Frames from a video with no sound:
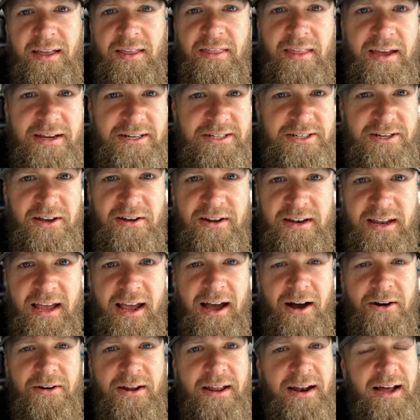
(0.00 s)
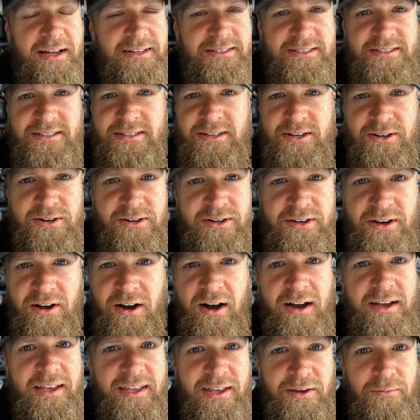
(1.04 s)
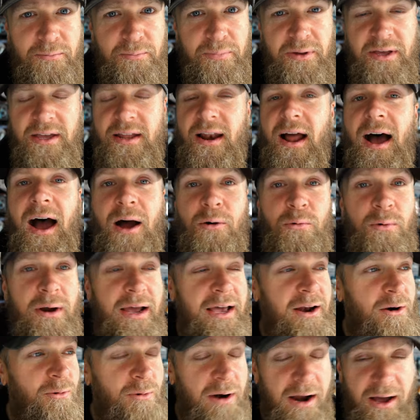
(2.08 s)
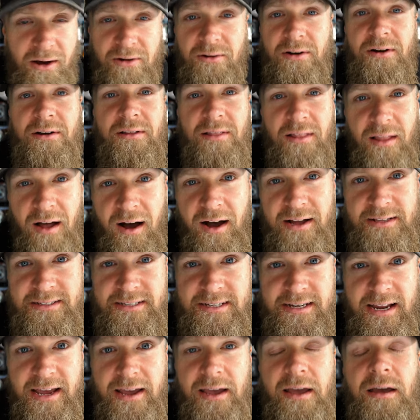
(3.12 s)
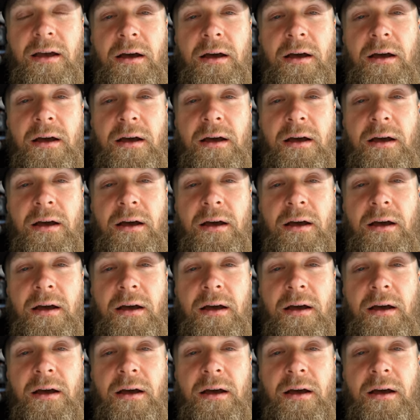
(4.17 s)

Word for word: They shut down and I just could not get bit. I ran around a lot today,